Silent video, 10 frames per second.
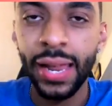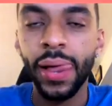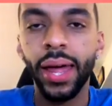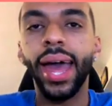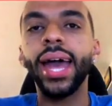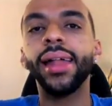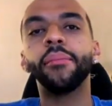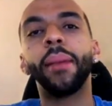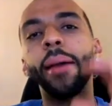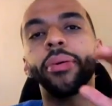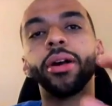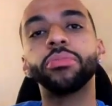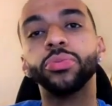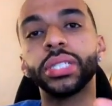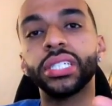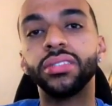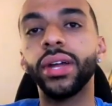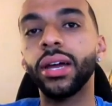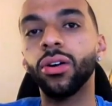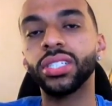And my purpose with this
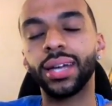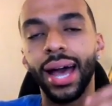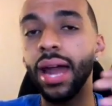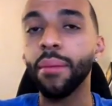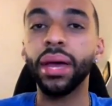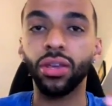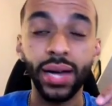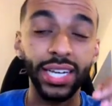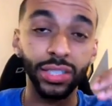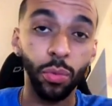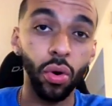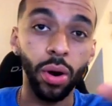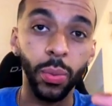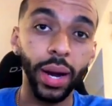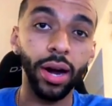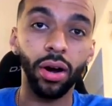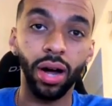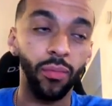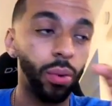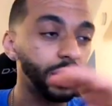video is to kind of make you guys more aware
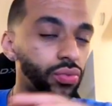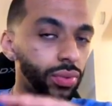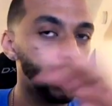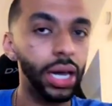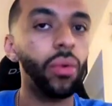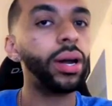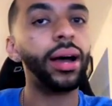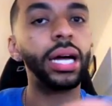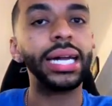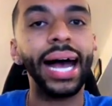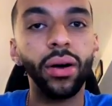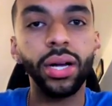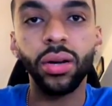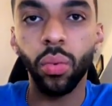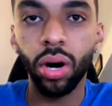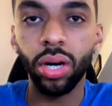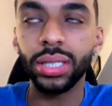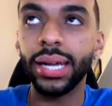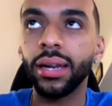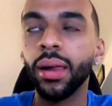of what's really going on out in the world,
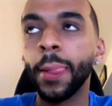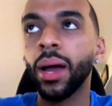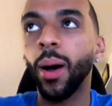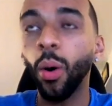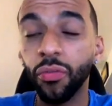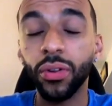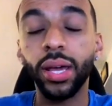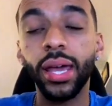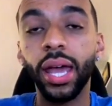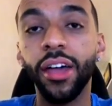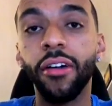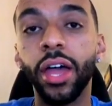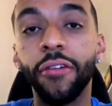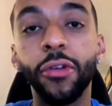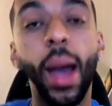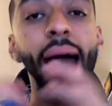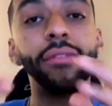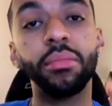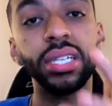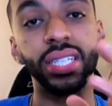and hopefully, if you haven't
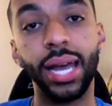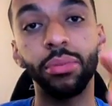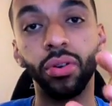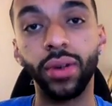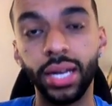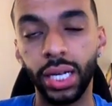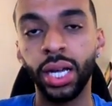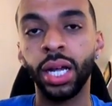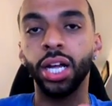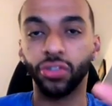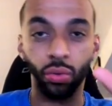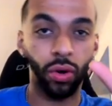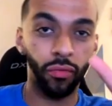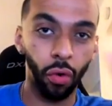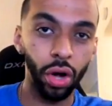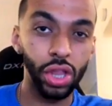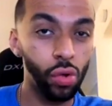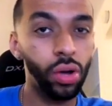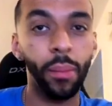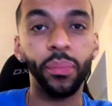been scammed already, to avoid you
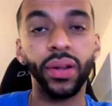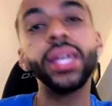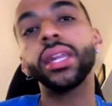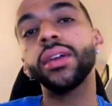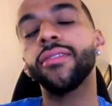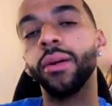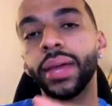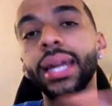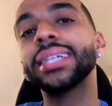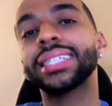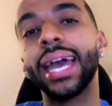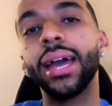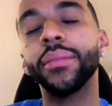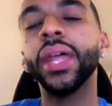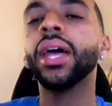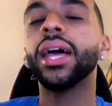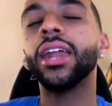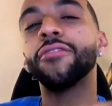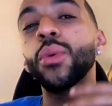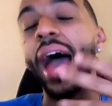completely from getting scammed. And
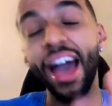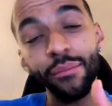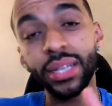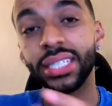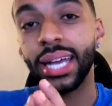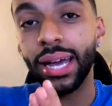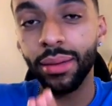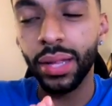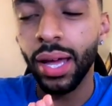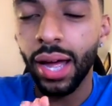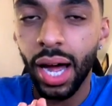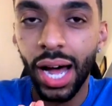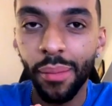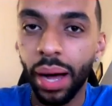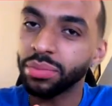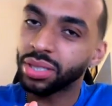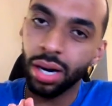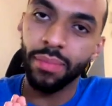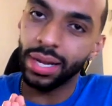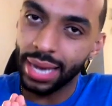if you have been scammed, I'm sorry
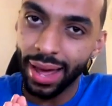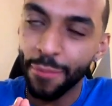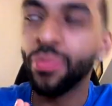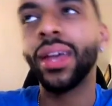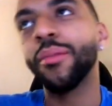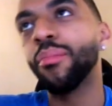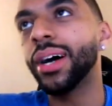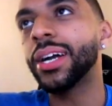about that. But